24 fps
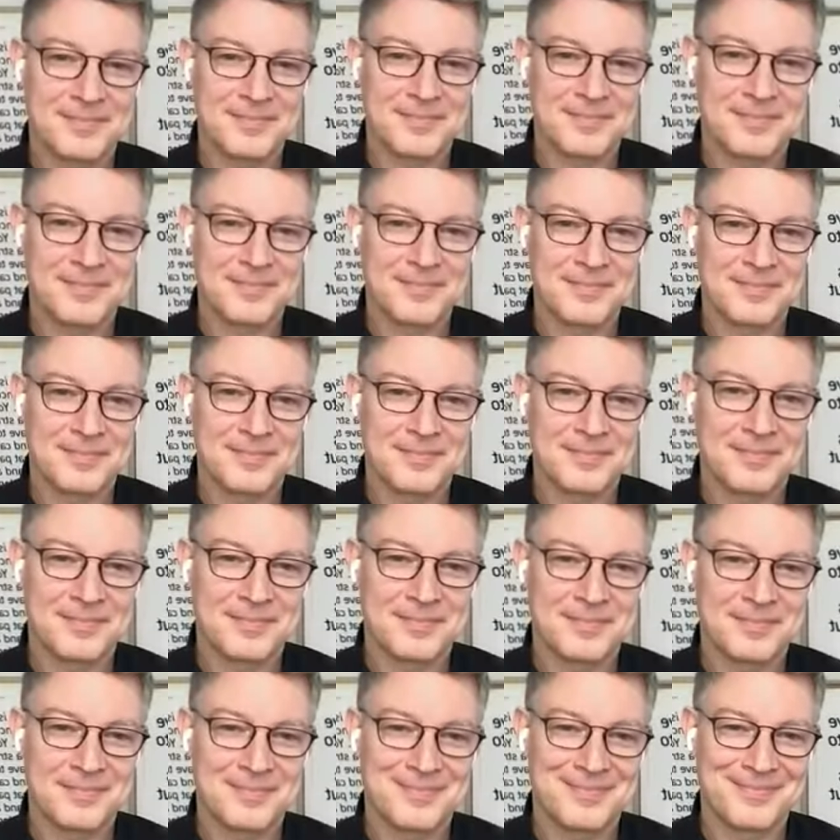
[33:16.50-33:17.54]

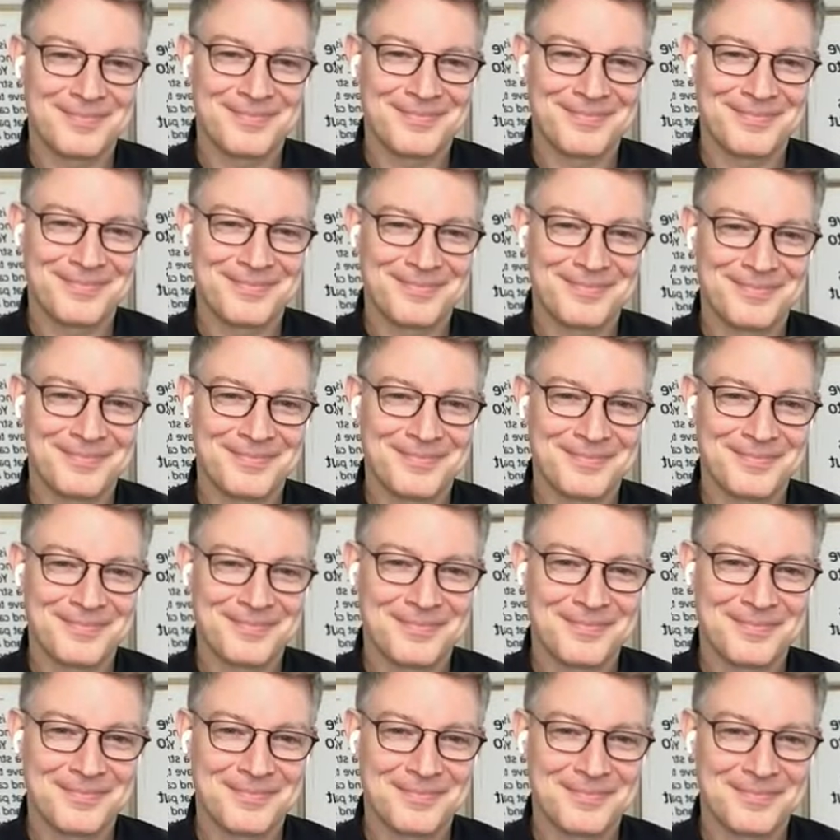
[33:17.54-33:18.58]

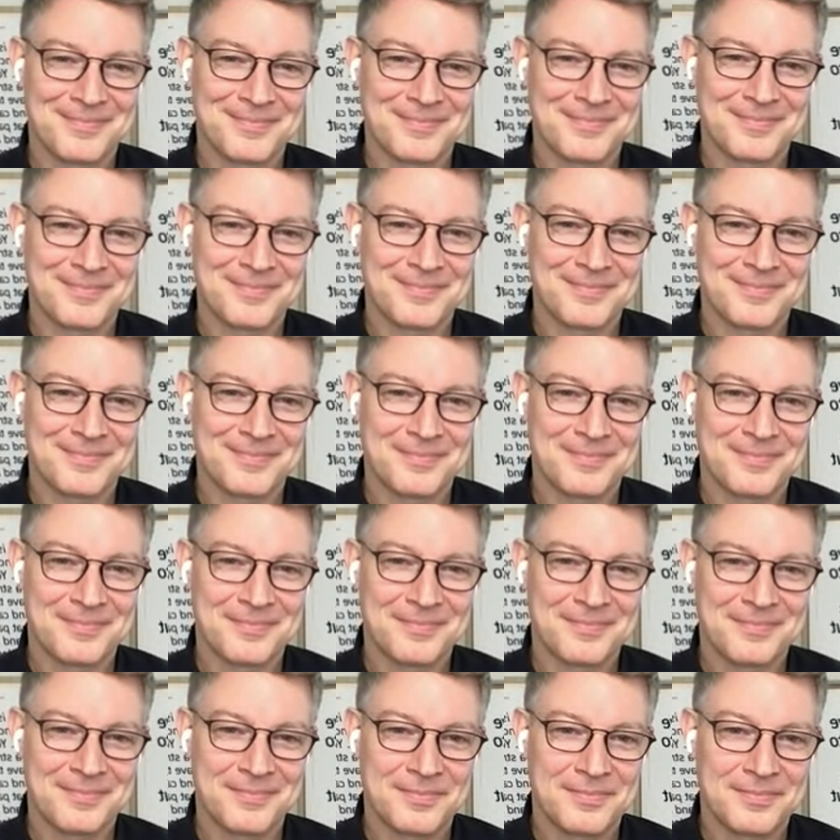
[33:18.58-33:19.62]

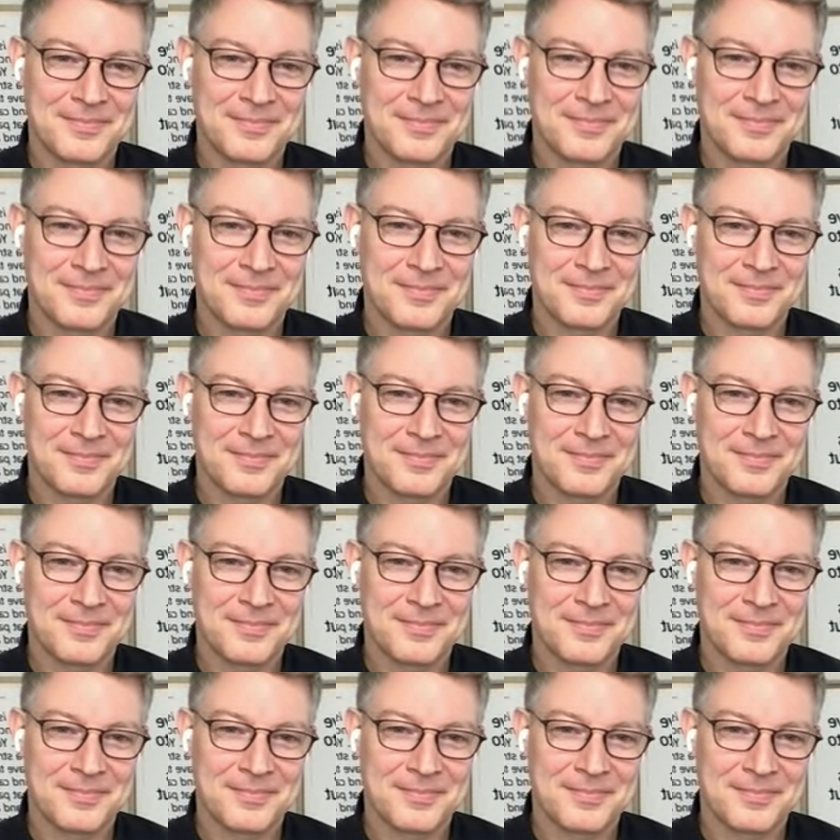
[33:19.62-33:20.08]
This person isn't speaking.